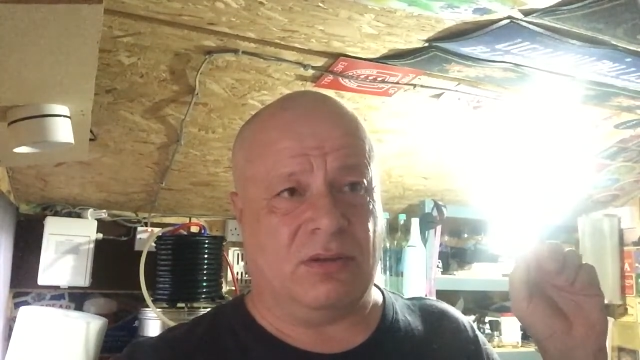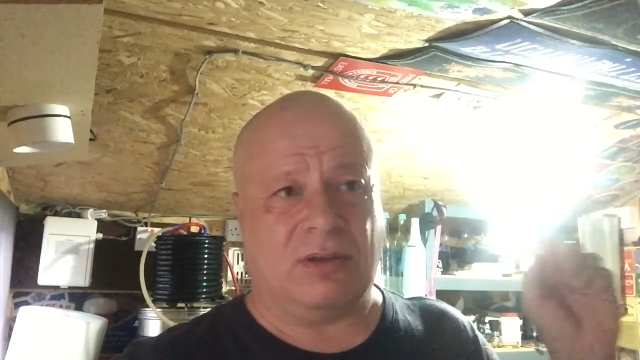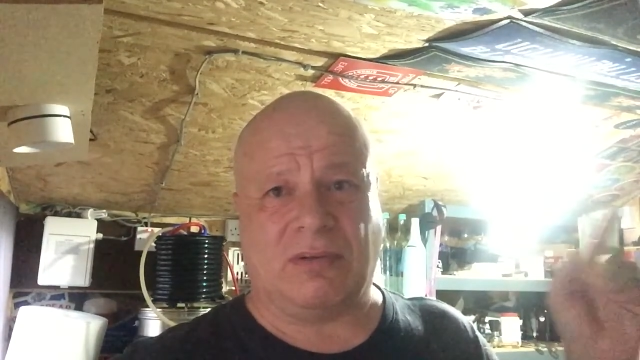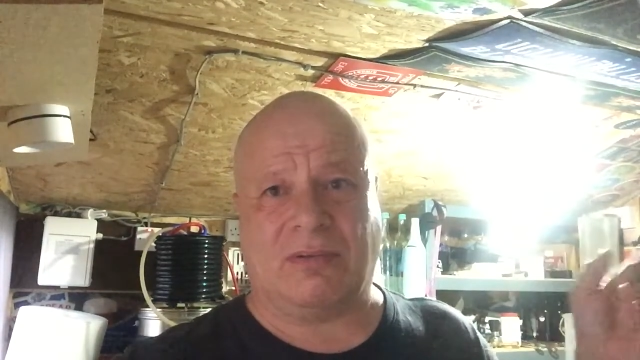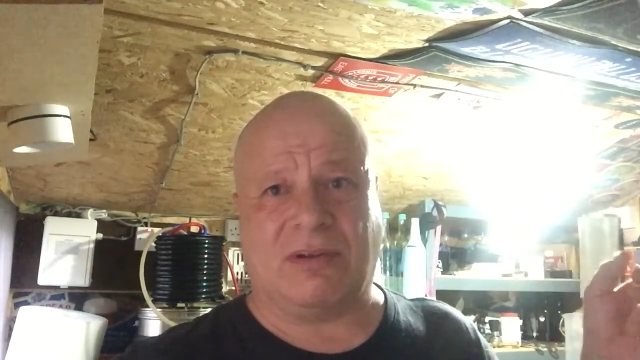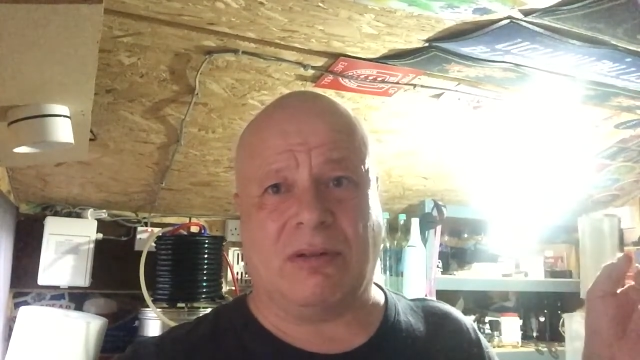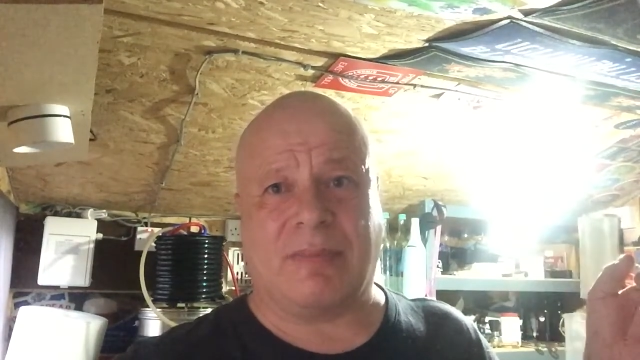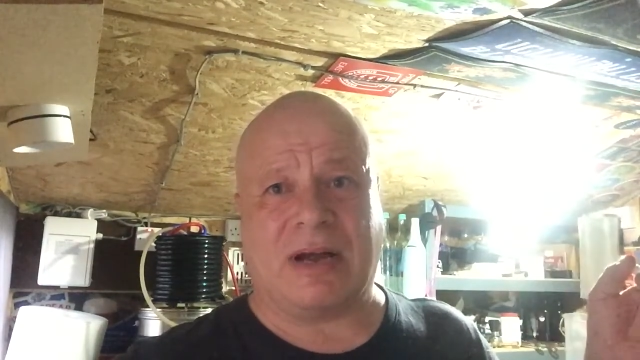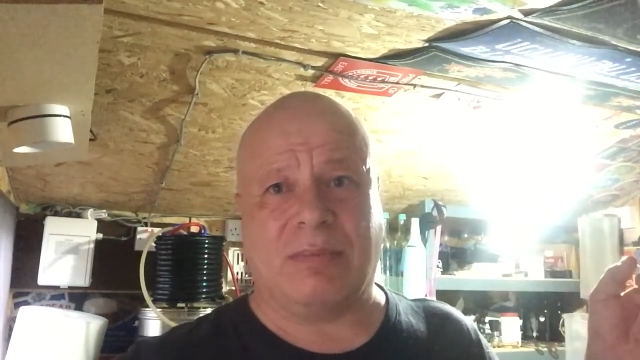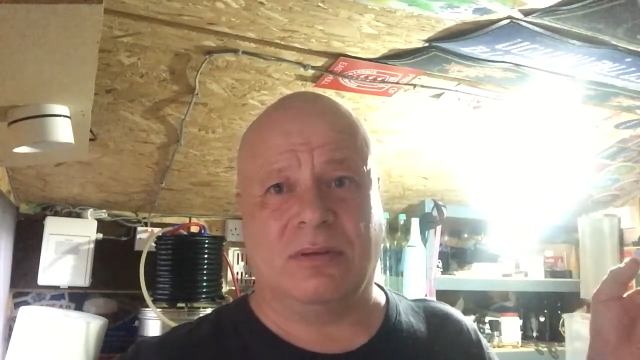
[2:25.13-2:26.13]
It's out of the
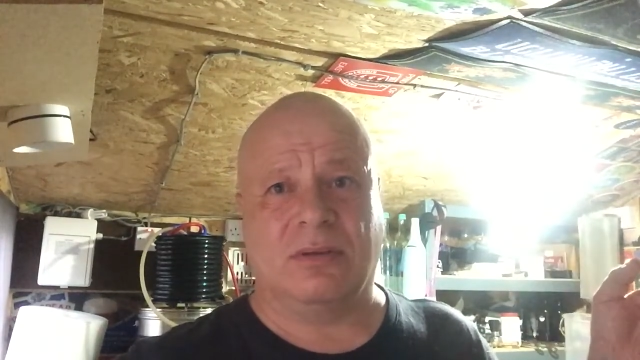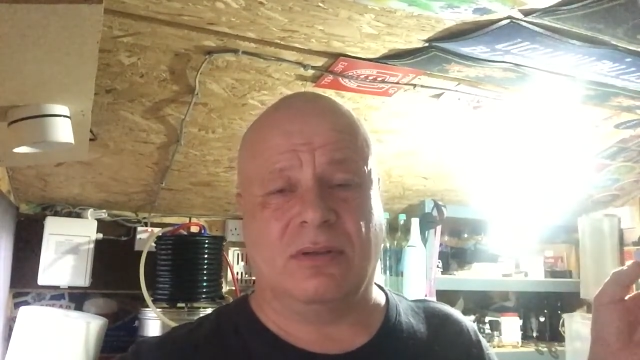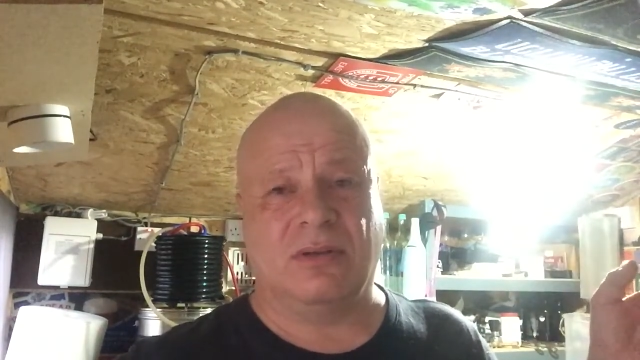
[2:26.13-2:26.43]
barrel.